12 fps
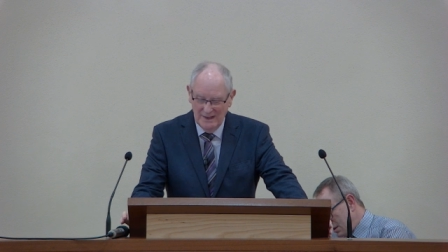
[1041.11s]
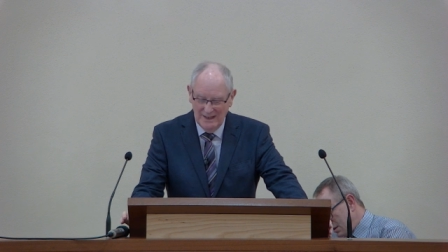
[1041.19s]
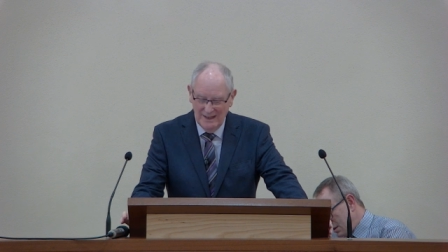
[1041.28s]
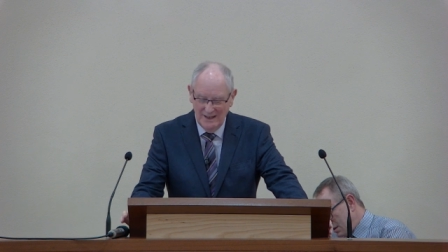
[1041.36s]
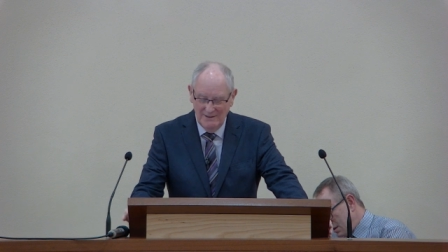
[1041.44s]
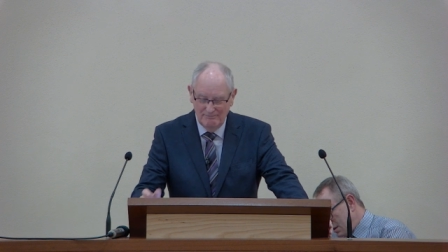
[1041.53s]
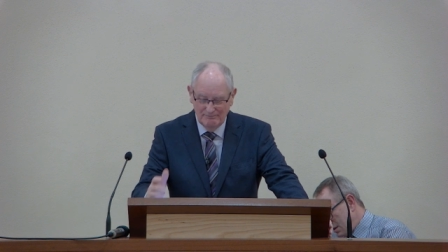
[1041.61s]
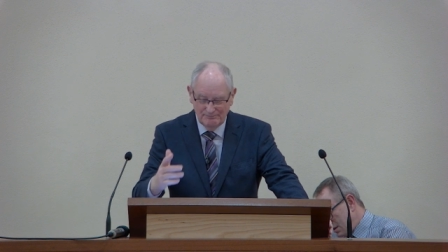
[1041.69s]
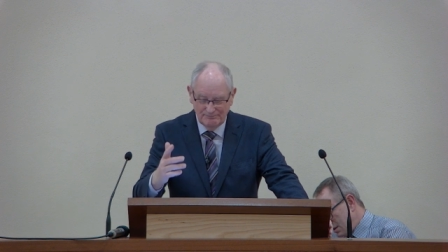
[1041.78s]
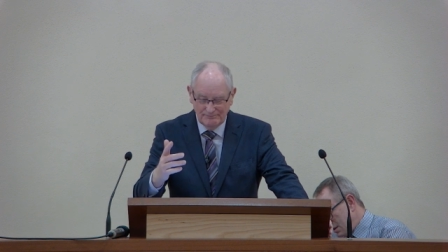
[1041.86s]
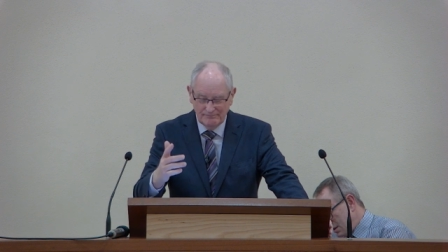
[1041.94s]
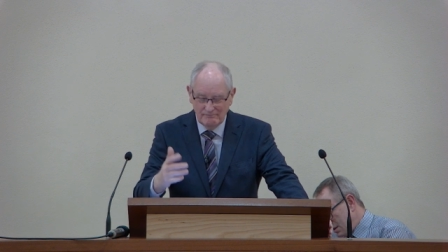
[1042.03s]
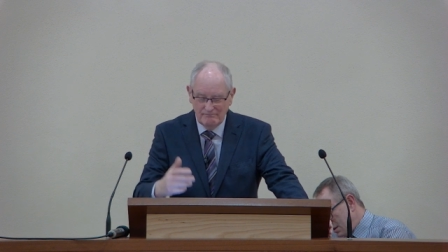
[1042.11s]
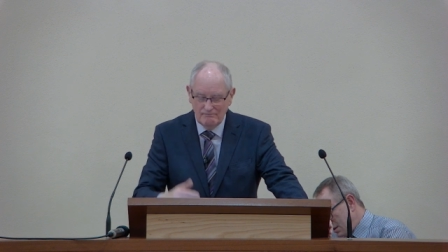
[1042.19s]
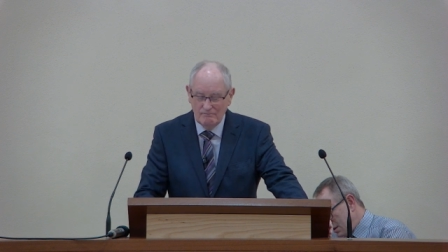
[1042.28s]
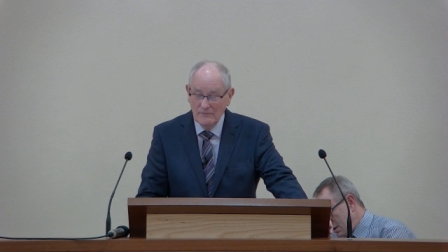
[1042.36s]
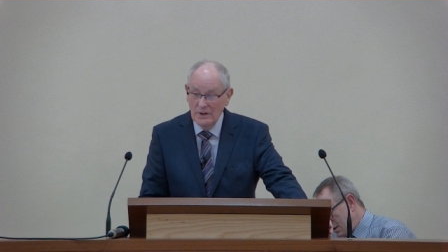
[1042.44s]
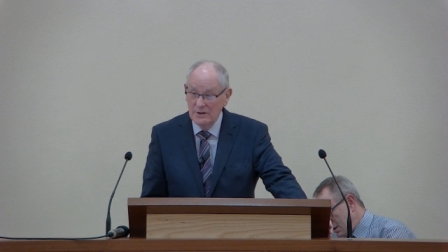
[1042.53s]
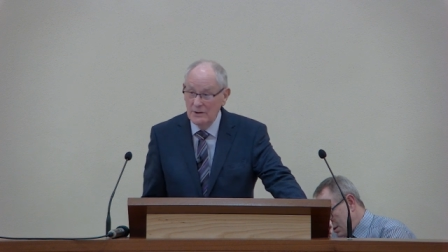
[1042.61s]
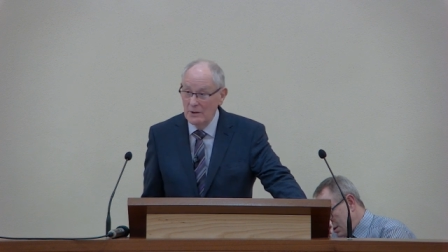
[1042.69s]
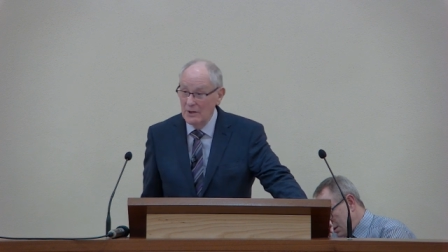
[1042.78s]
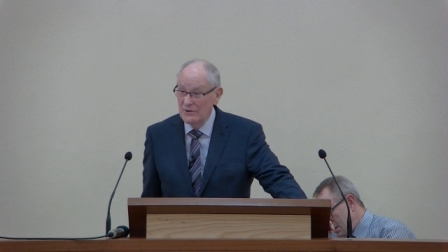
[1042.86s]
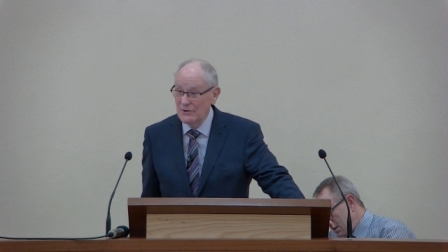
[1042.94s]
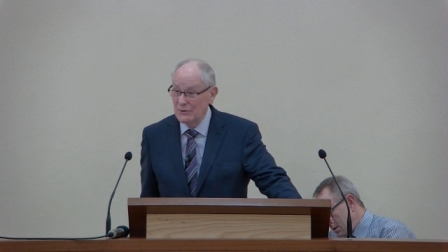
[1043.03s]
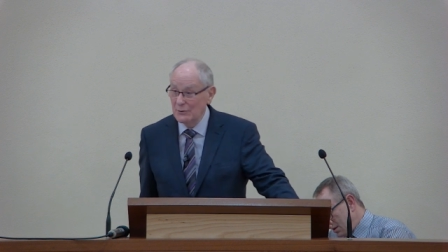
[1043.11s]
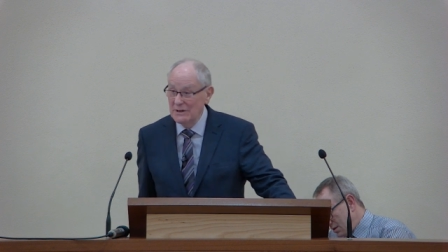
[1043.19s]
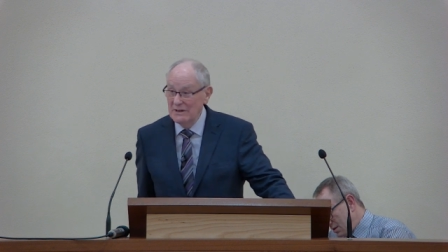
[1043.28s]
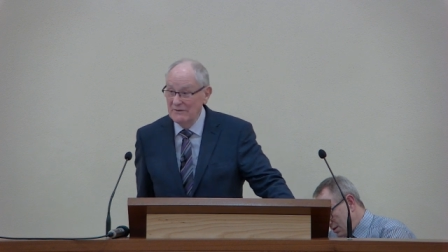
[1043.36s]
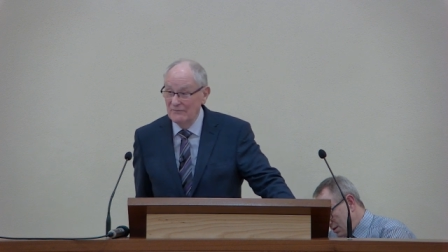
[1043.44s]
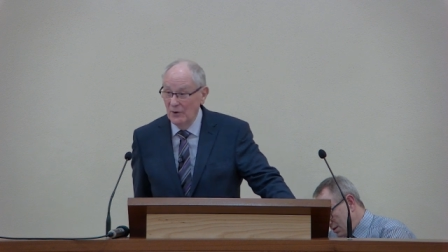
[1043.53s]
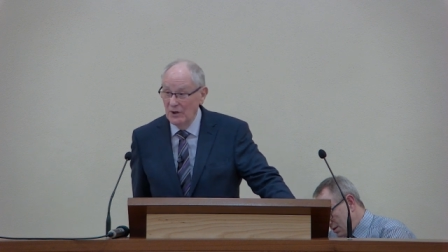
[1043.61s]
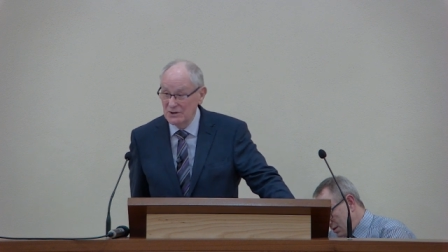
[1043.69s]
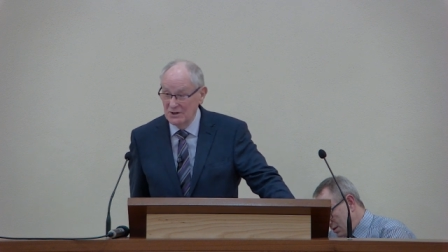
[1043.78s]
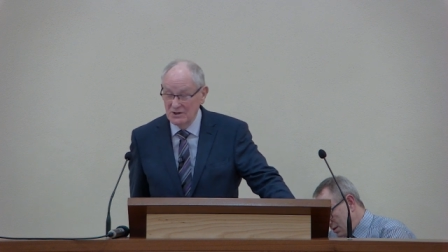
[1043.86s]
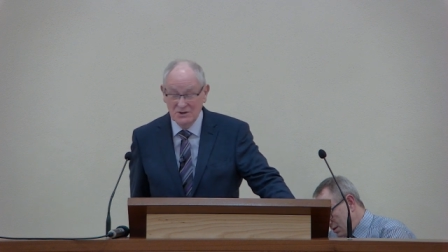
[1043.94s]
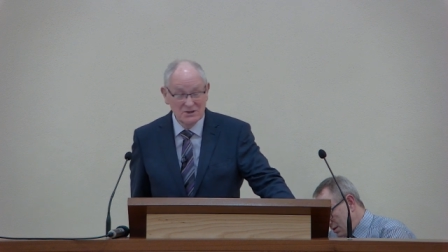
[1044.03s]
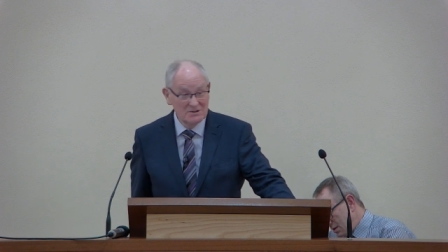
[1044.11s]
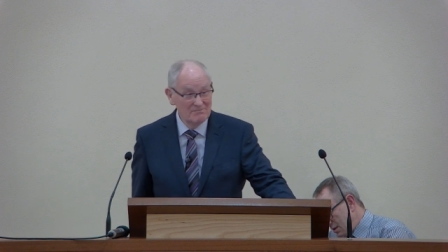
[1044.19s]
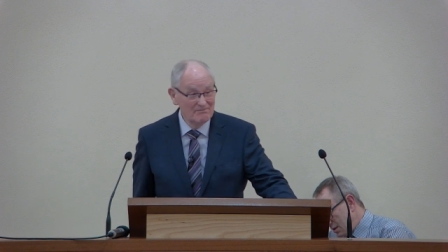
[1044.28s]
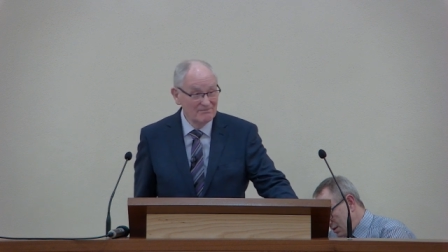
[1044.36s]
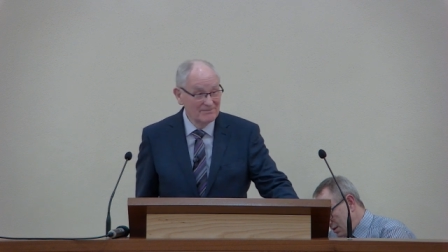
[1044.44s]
Uh, there are three voices